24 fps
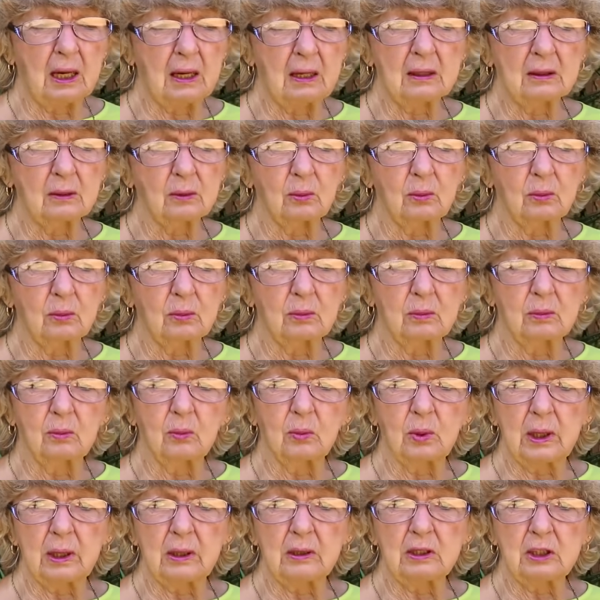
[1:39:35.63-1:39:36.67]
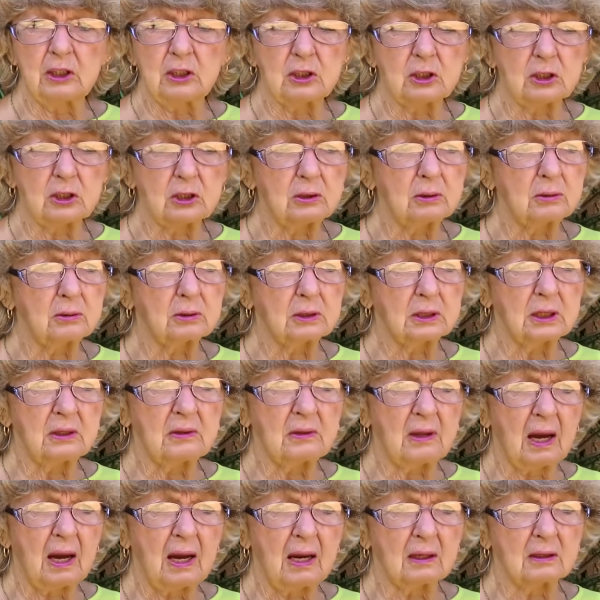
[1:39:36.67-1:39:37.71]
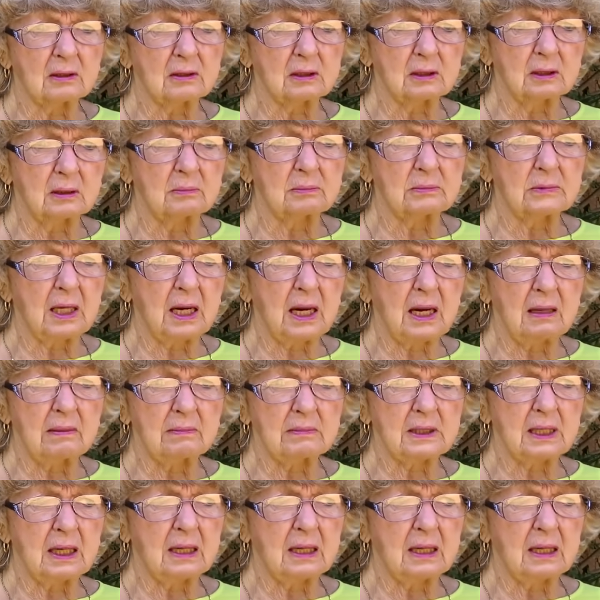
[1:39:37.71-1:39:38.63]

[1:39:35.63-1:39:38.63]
I don't wear any shoes in the house sometimes.